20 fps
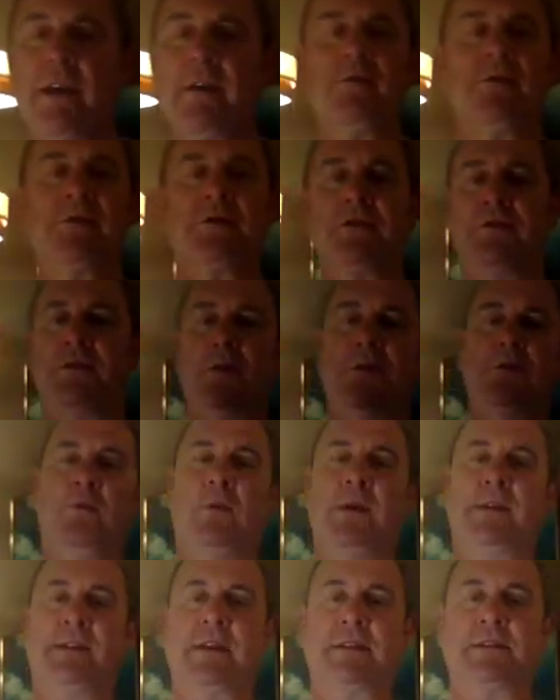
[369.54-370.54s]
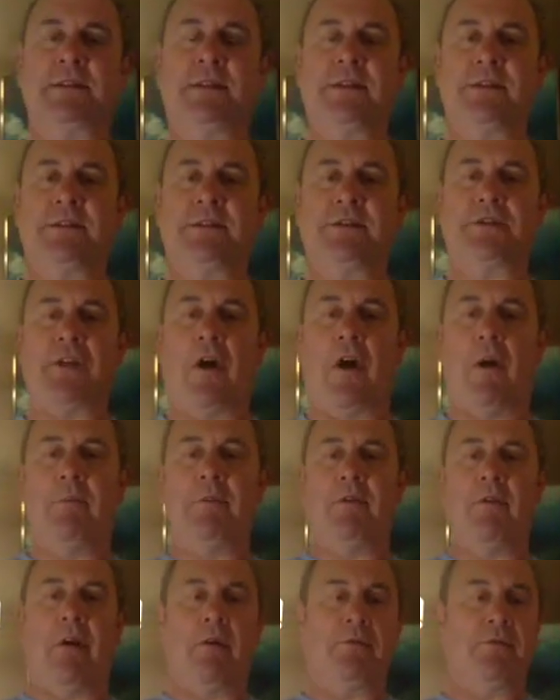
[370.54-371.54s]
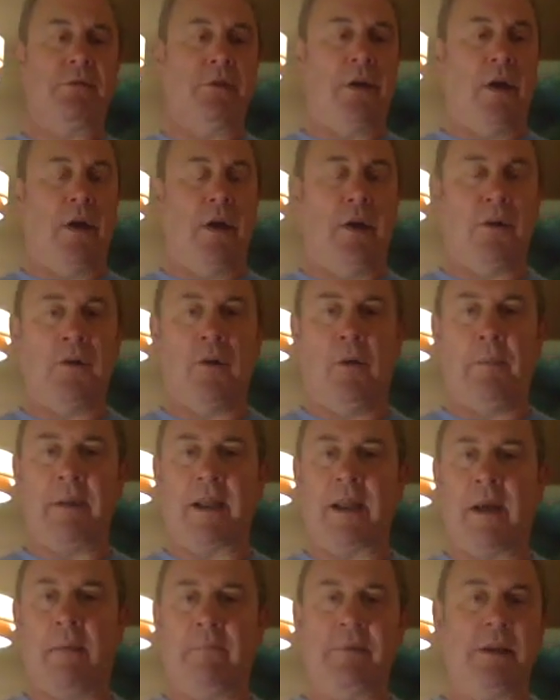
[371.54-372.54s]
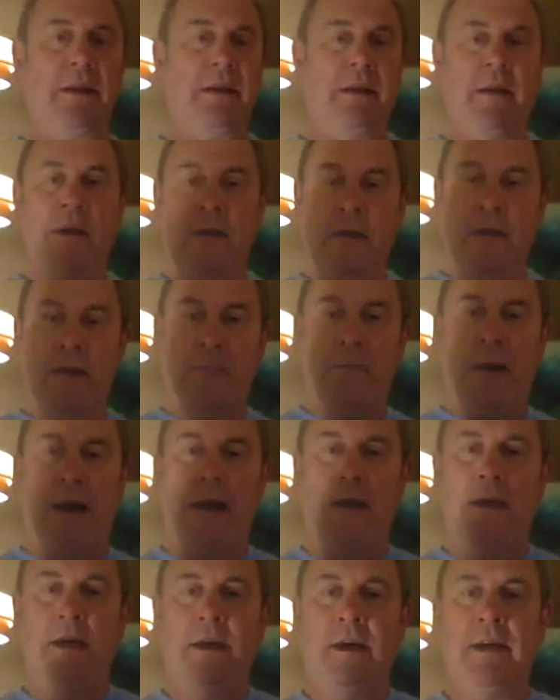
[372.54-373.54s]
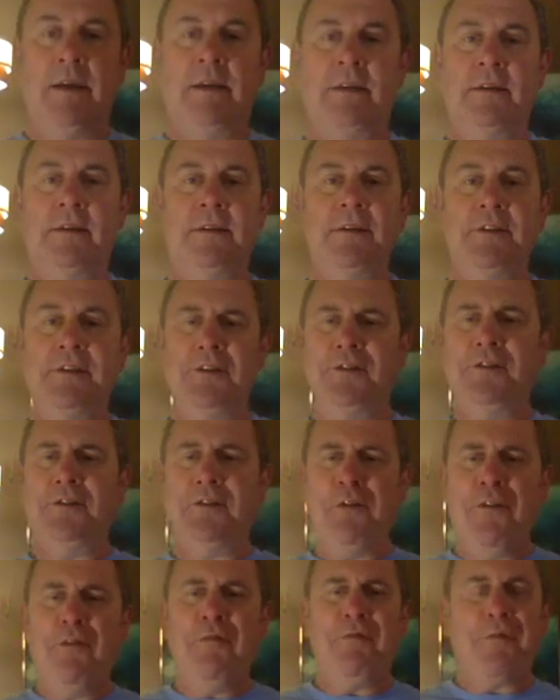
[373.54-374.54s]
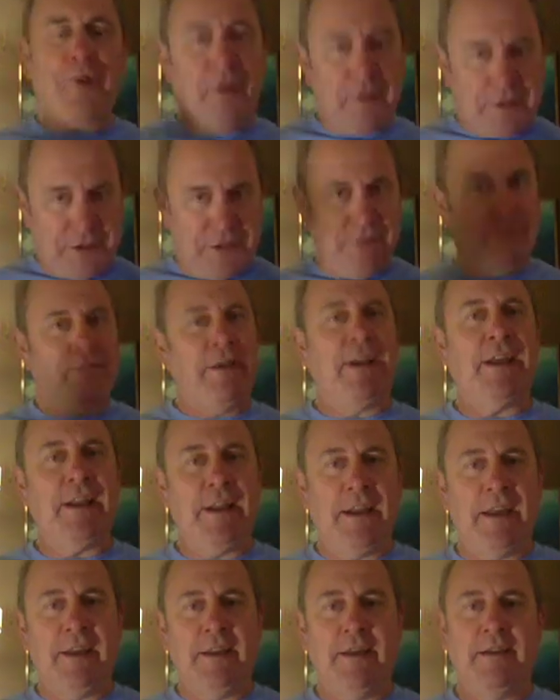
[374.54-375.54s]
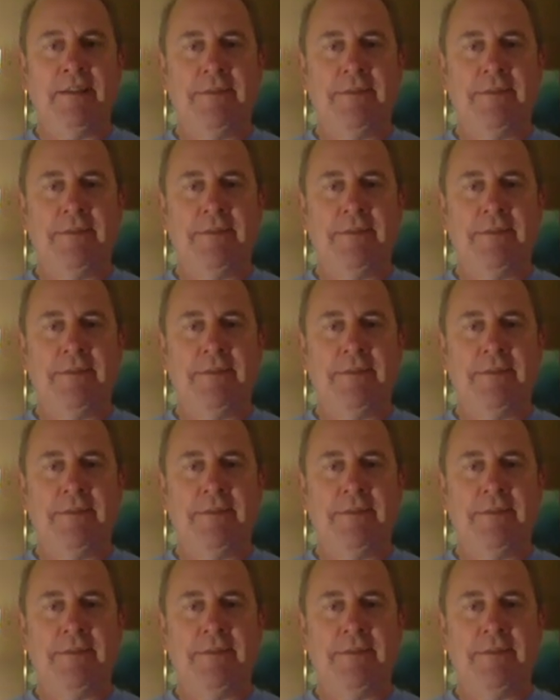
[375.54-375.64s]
costs a few quid, doesn't it, to start up your own comic company, but you've got to really